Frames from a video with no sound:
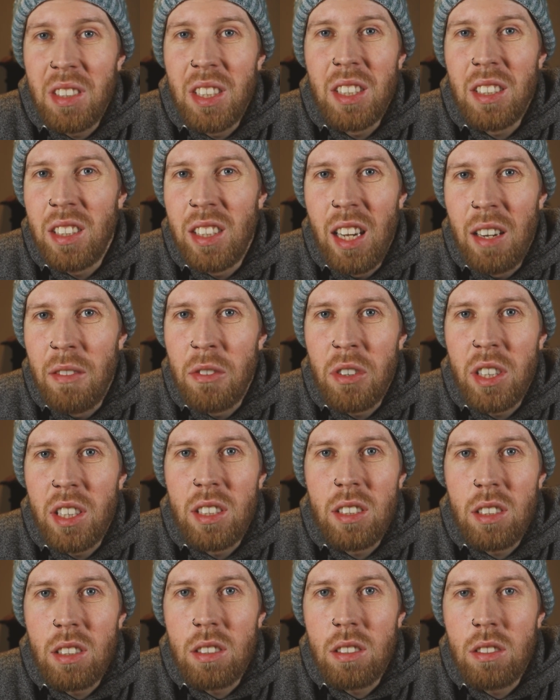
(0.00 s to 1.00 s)
is never
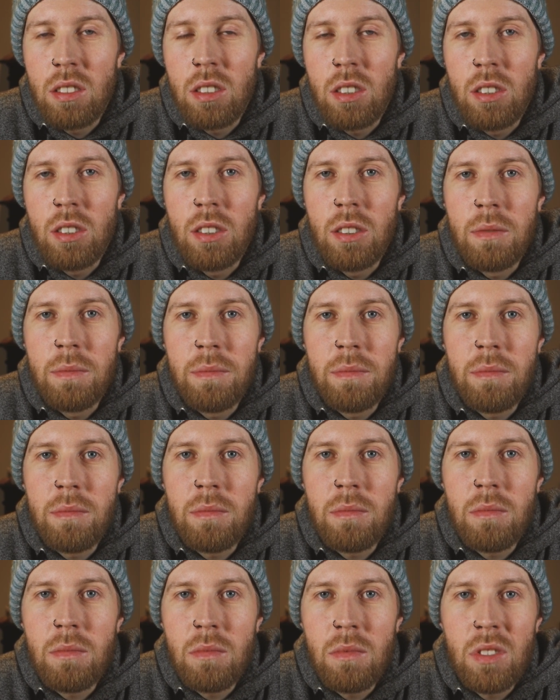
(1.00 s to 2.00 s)
easy on tour.
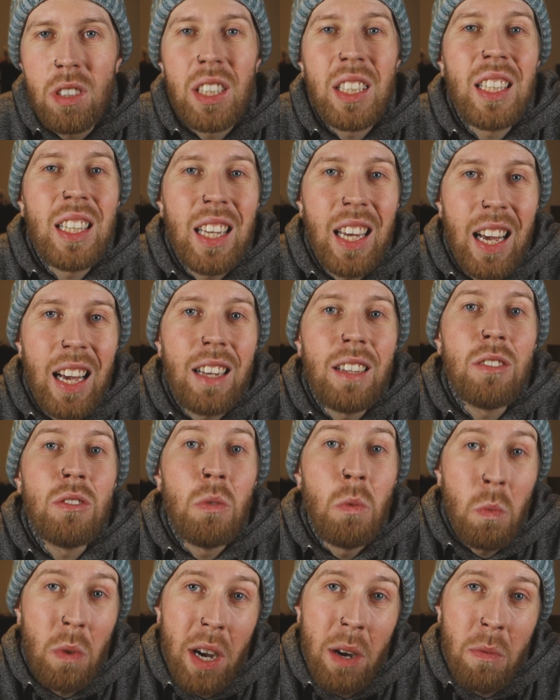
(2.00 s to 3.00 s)
So get
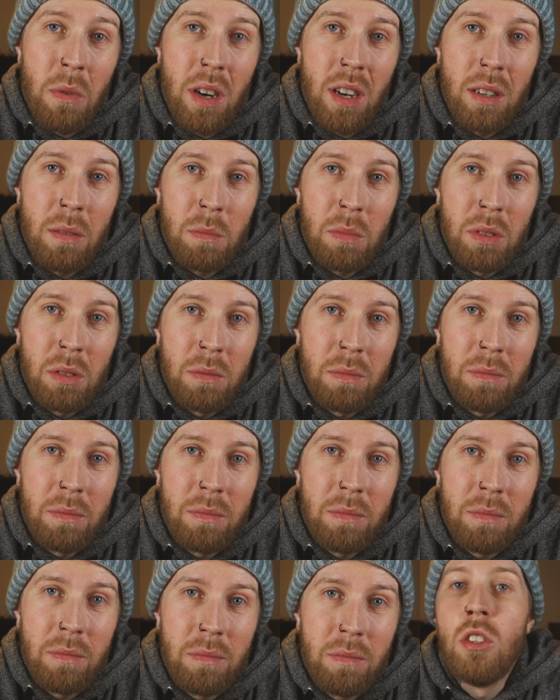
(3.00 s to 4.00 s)
some wet wipes.
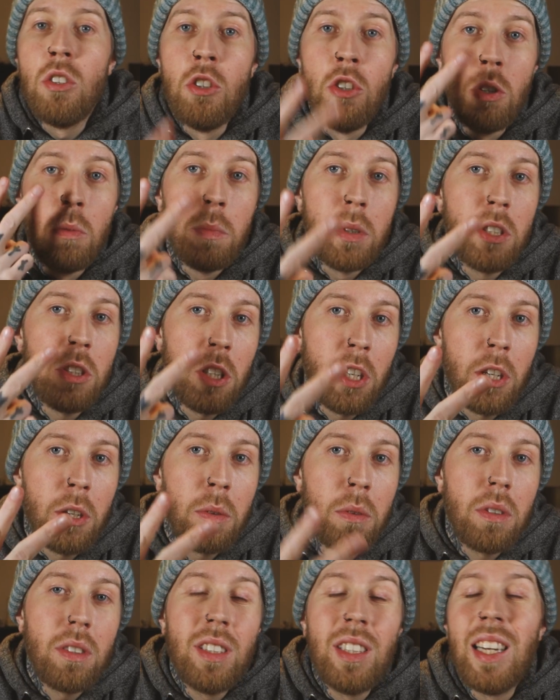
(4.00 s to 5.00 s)
Number
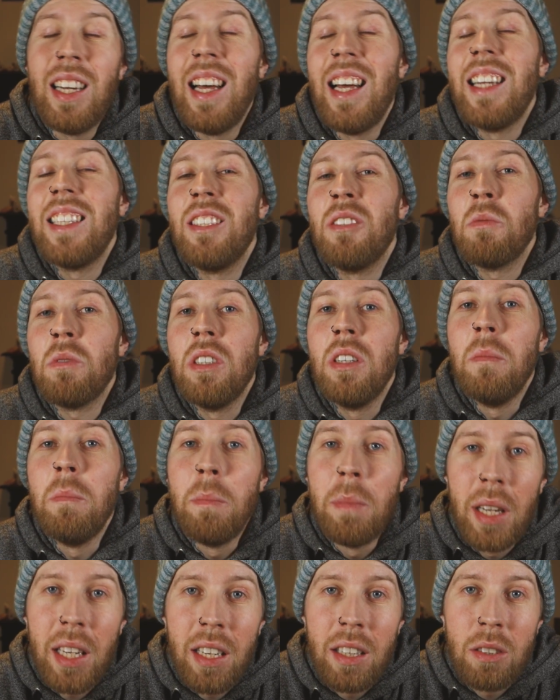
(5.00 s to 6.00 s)
2, this is one of the
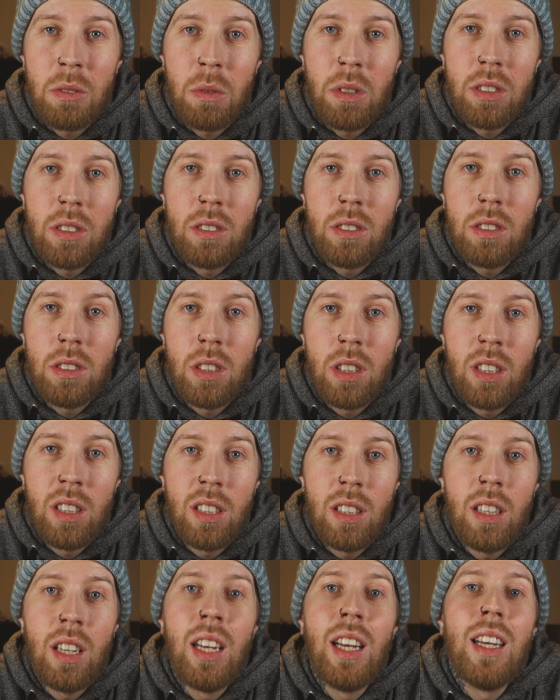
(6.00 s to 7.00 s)
biggest ones,
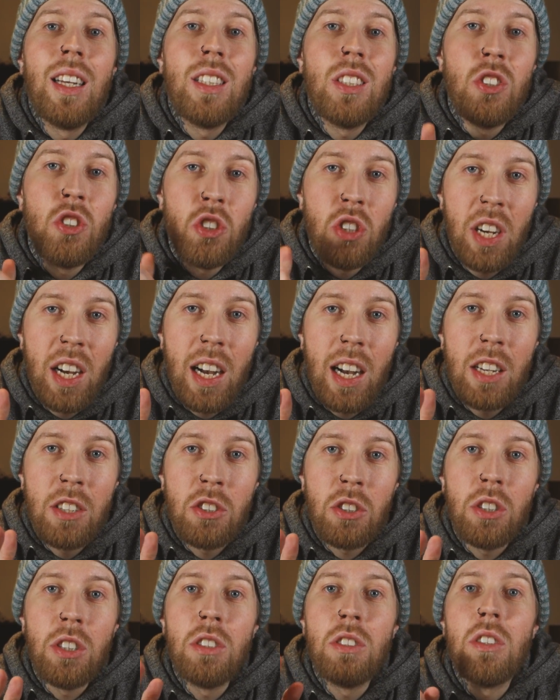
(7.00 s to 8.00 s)

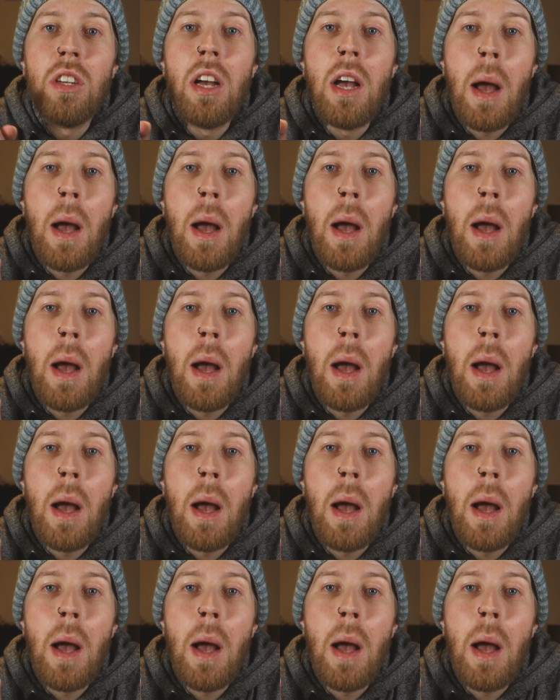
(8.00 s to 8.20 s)
chargers